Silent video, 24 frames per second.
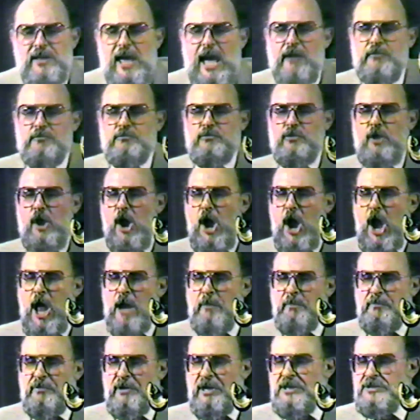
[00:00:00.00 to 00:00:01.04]
that
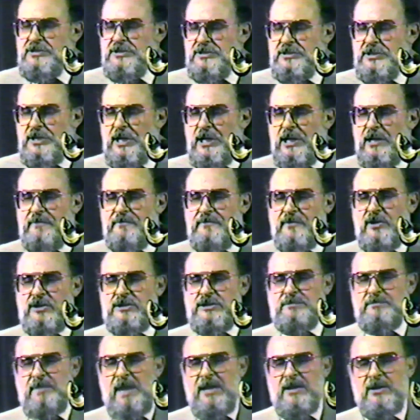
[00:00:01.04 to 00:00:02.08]
royal priesthood of 1
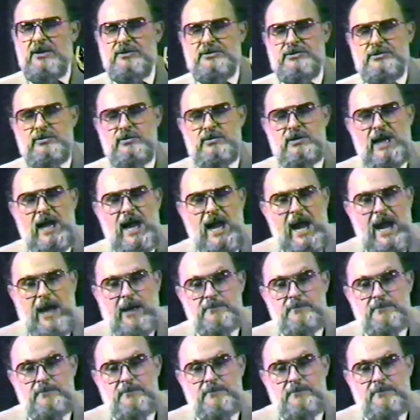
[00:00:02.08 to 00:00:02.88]
Peter 2 9.